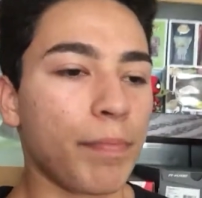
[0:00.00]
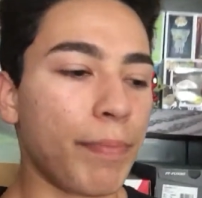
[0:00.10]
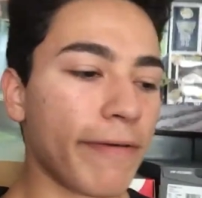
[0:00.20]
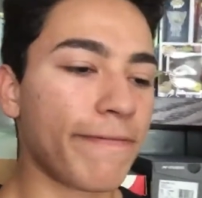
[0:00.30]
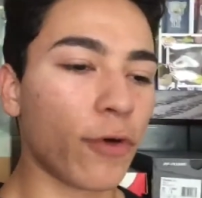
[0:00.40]

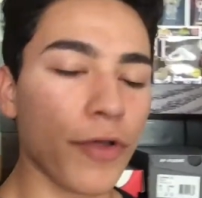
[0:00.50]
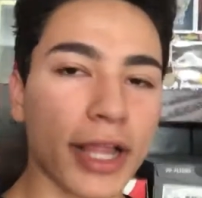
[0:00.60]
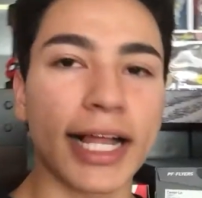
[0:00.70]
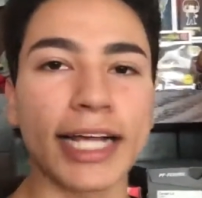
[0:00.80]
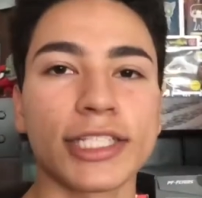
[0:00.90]
before the
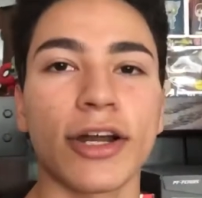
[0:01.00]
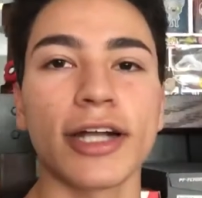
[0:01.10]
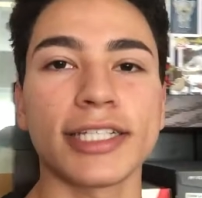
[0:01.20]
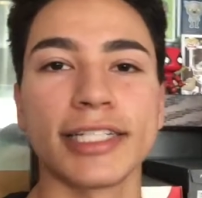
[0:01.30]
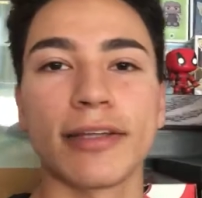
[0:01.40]
class
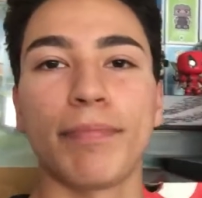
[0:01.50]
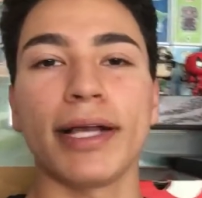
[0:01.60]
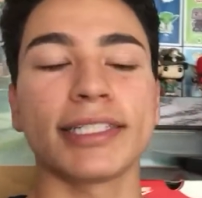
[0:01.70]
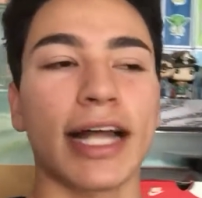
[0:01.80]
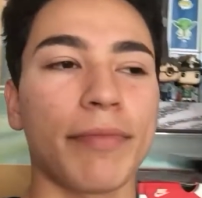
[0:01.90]
starts is the
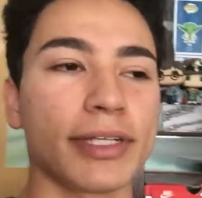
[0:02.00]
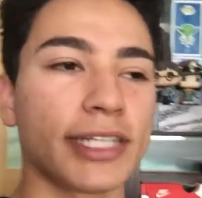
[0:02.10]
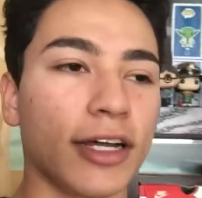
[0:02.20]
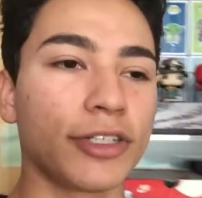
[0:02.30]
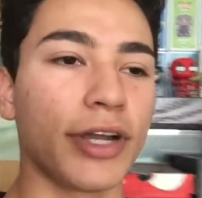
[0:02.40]
best time to
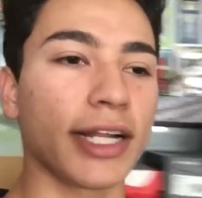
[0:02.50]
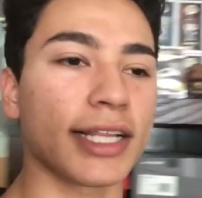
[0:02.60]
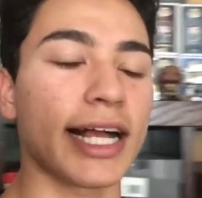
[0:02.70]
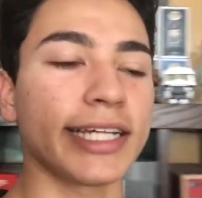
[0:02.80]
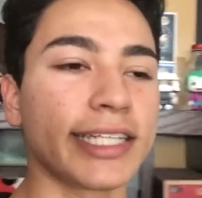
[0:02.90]
sell, during the
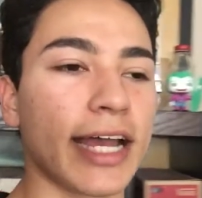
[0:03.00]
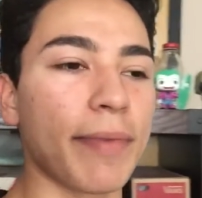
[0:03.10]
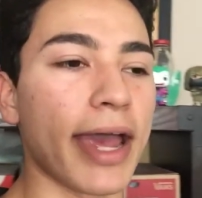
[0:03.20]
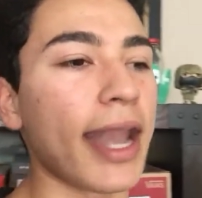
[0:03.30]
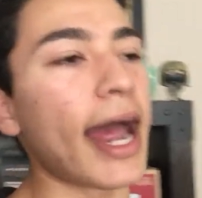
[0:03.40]
class time,
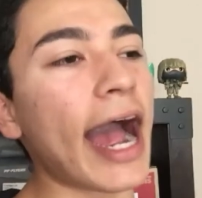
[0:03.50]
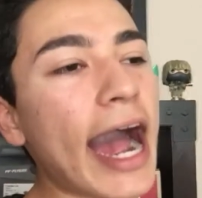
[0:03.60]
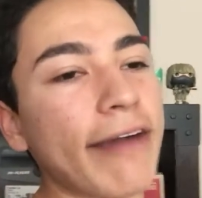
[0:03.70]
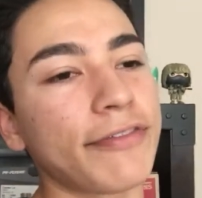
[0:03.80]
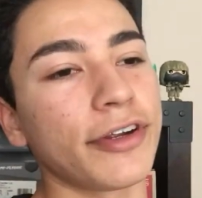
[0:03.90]
and
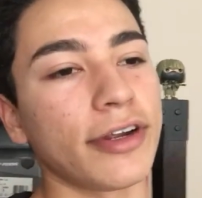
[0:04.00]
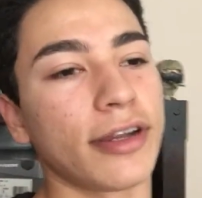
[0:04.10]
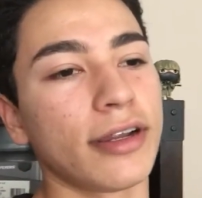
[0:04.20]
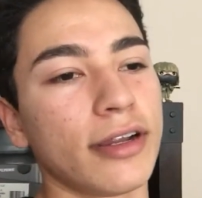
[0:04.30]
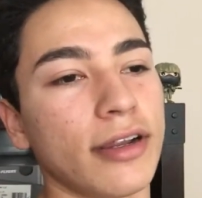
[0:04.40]
after
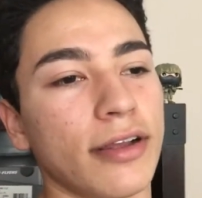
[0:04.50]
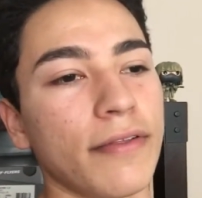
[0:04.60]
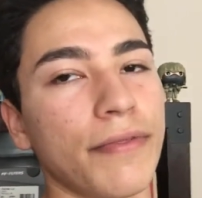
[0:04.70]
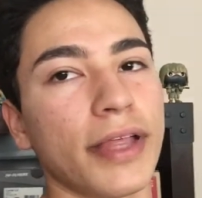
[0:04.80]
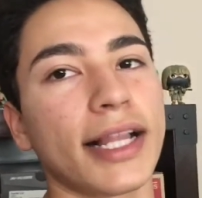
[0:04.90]

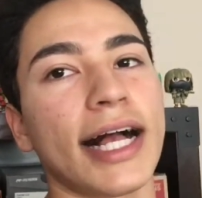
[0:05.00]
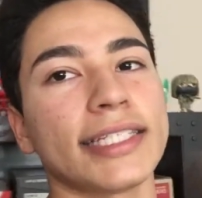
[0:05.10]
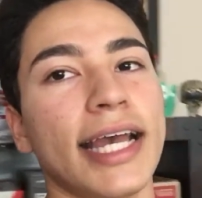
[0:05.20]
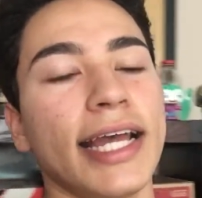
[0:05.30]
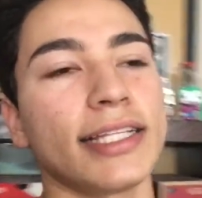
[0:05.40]
the
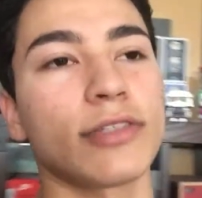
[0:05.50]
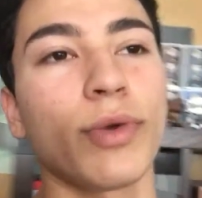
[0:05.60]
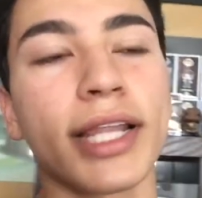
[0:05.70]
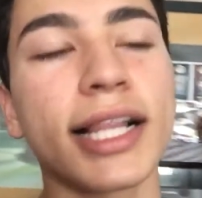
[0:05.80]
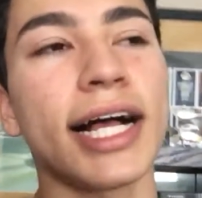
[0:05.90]
class ends.
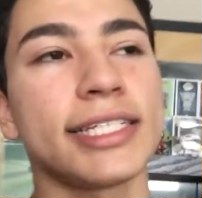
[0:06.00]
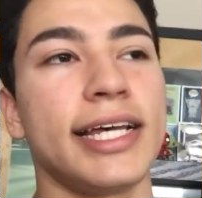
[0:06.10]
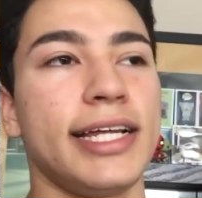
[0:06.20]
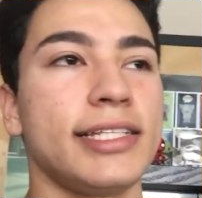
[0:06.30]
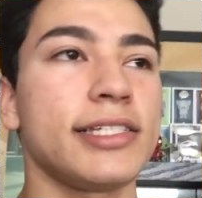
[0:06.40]
When the class
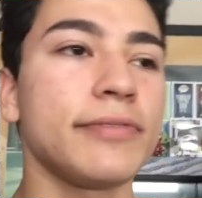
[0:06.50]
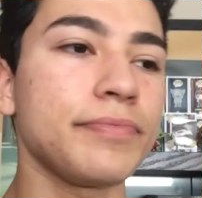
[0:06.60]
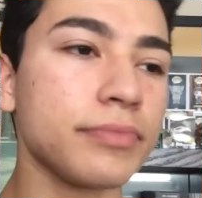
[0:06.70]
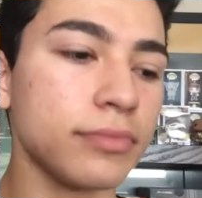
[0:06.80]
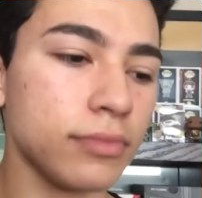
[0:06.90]
ends,
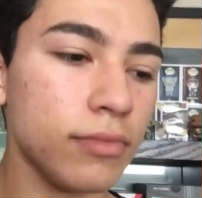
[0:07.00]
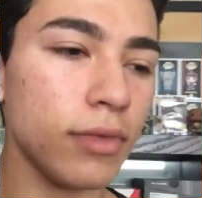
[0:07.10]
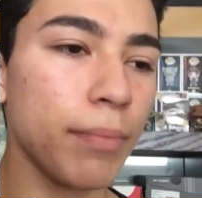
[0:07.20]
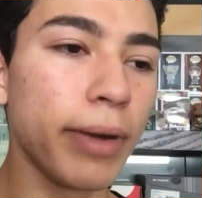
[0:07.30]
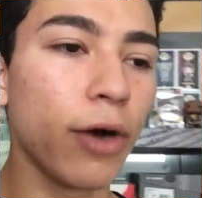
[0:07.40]

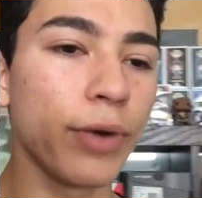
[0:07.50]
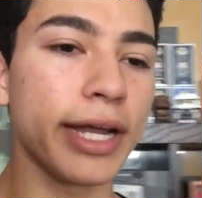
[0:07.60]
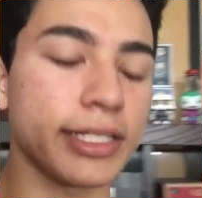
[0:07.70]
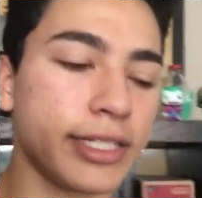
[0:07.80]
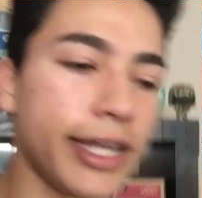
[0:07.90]
bell
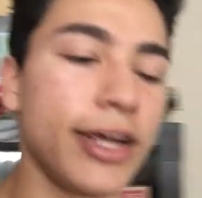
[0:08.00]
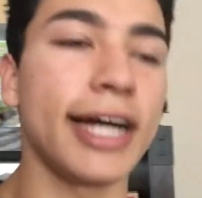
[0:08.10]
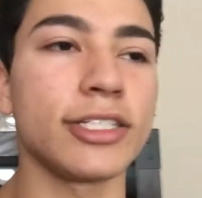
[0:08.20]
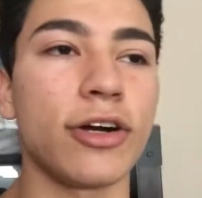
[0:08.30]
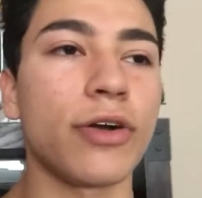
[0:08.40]
rings and you
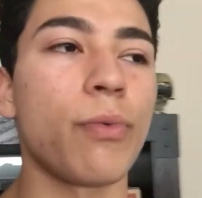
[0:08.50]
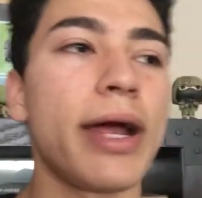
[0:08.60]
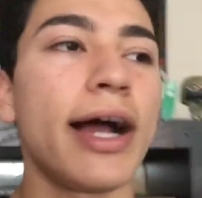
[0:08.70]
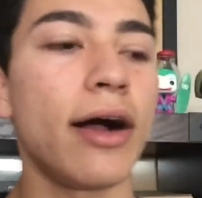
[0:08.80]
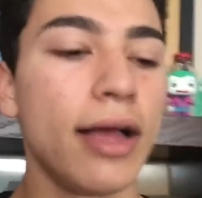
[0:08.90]
guys are on your
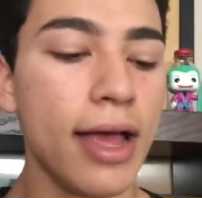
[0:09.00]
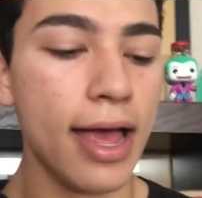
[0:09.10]
way out.